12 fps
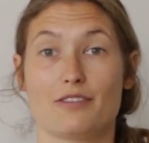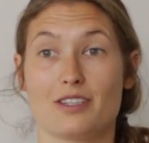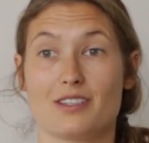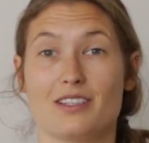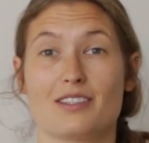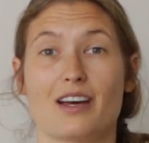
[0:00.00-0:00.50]

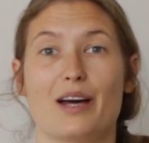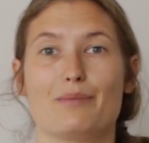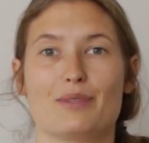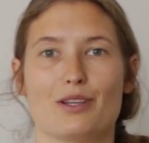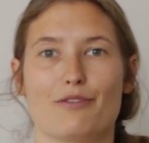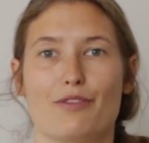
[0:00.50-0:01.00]
just in
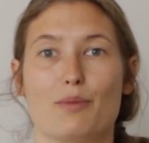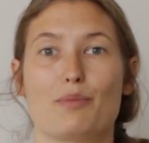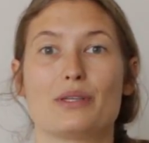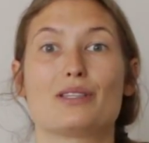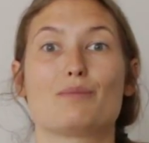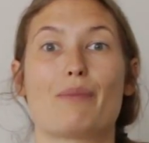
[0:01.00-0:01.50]
terms of the
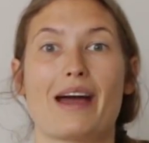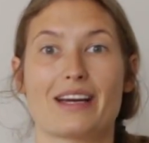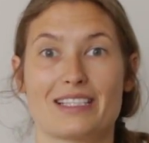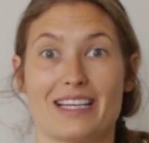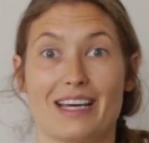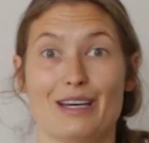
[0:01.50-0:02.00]

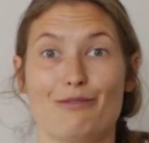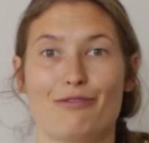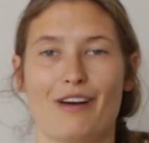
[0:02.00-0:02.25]
perspective,